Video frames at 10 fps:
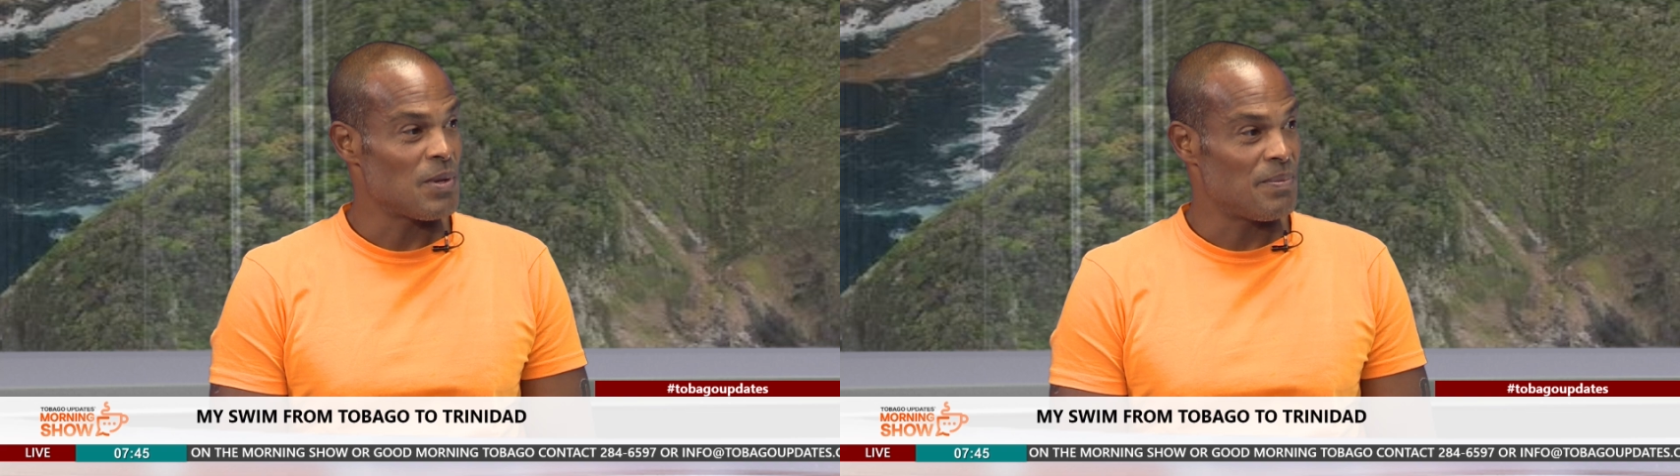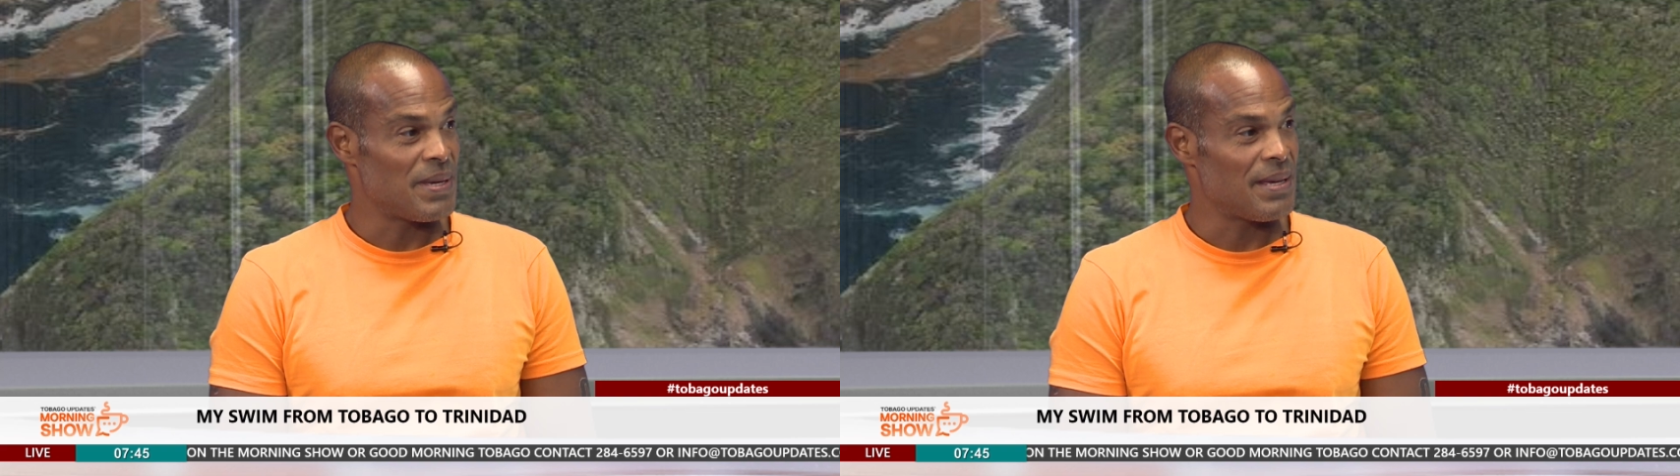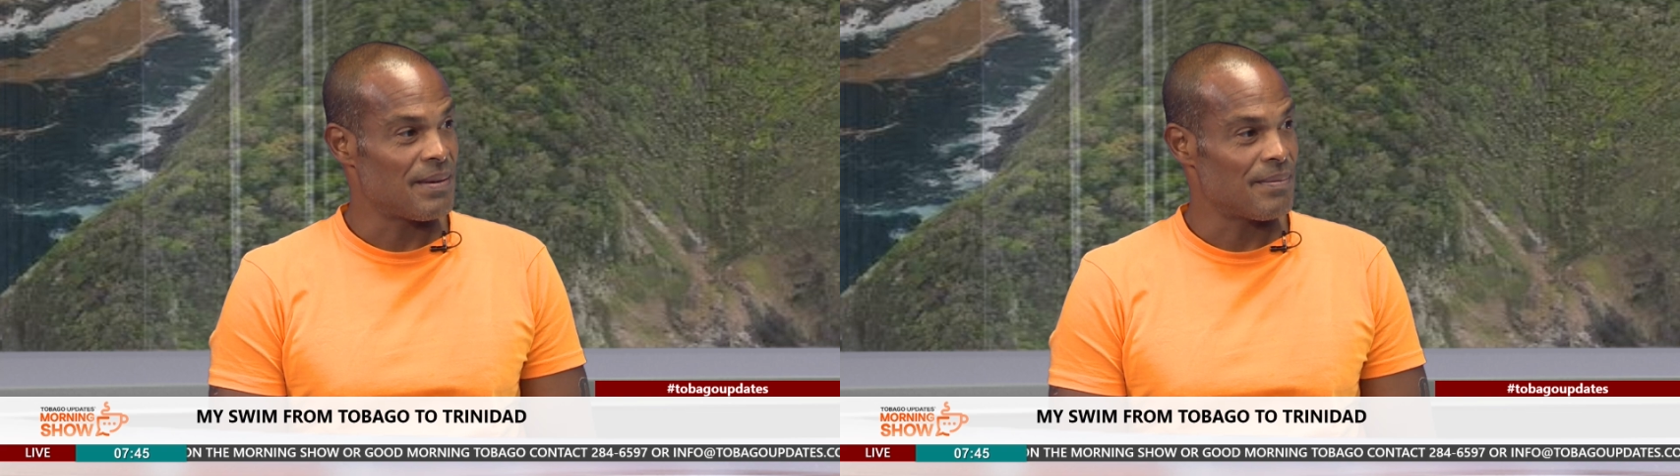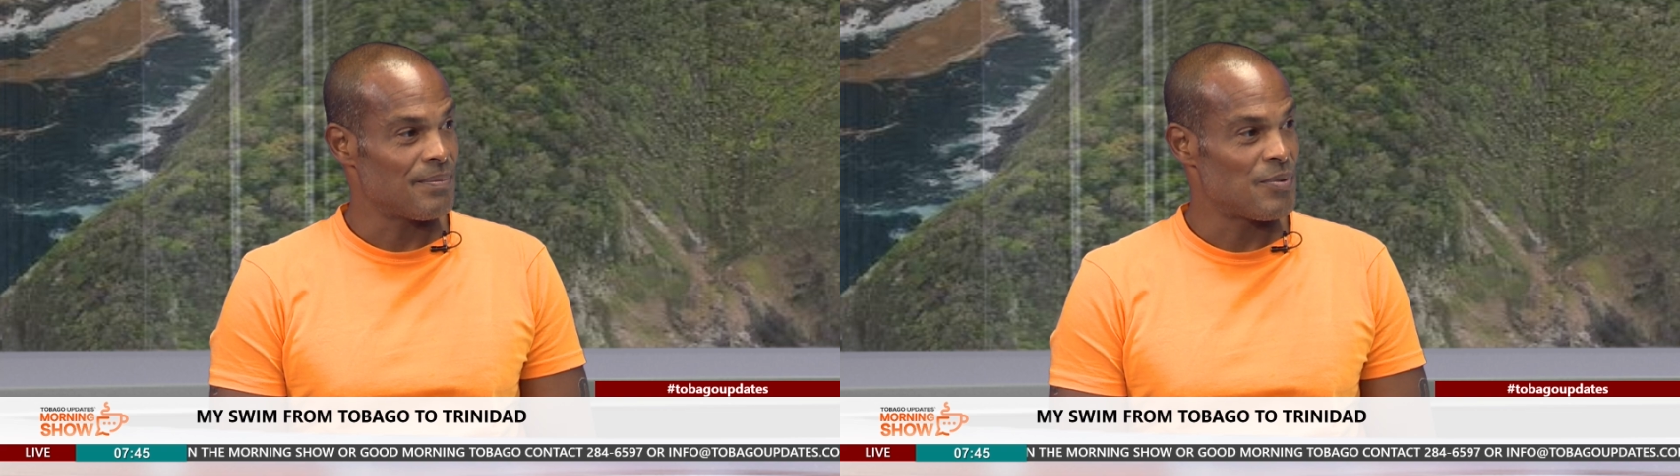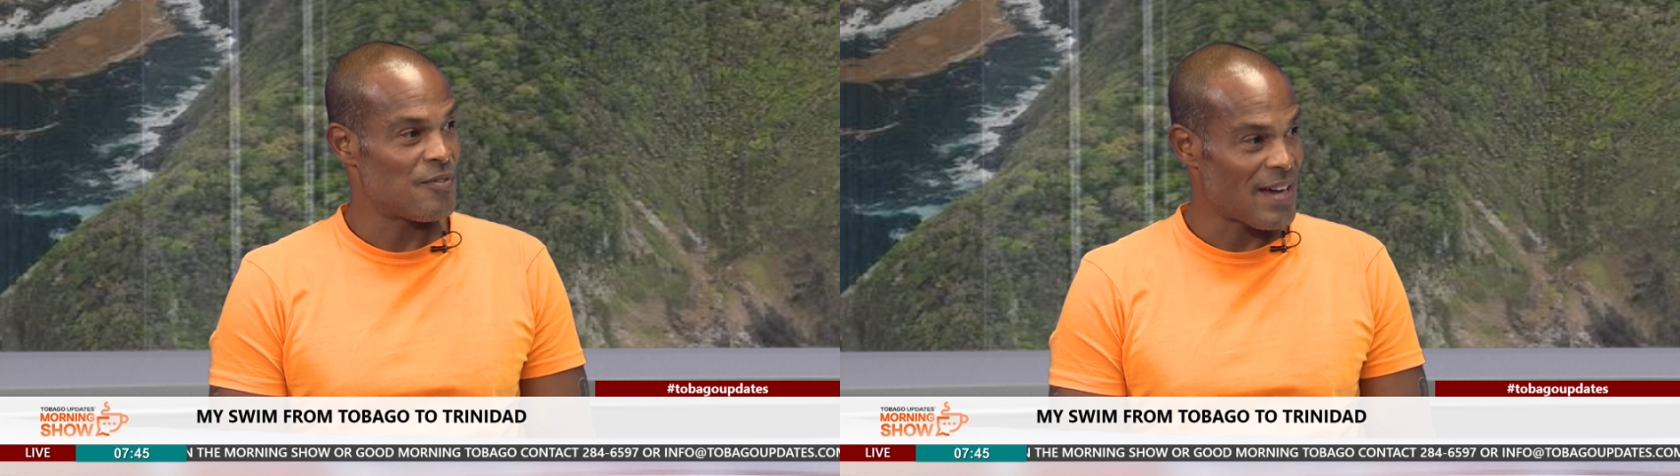will be
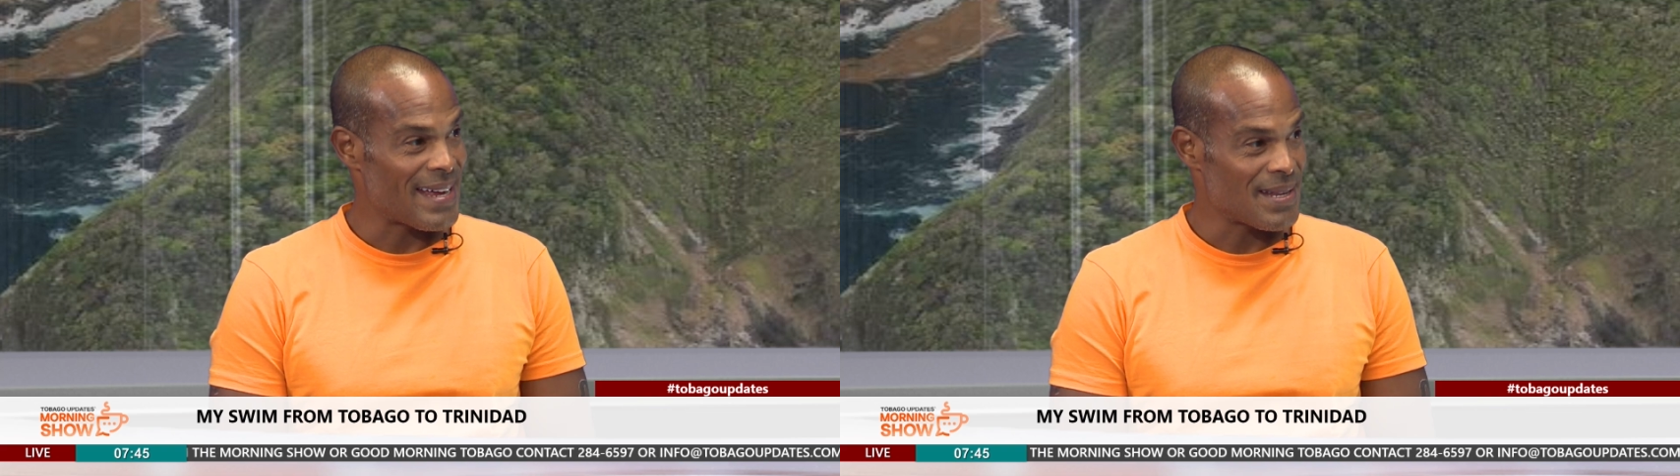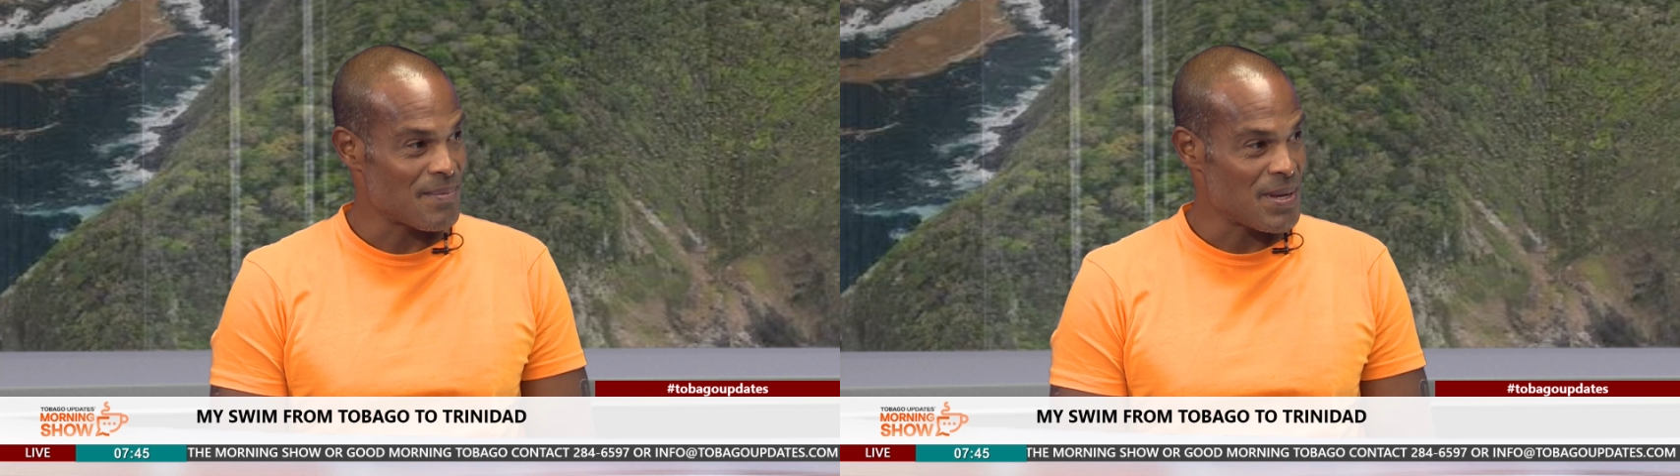providing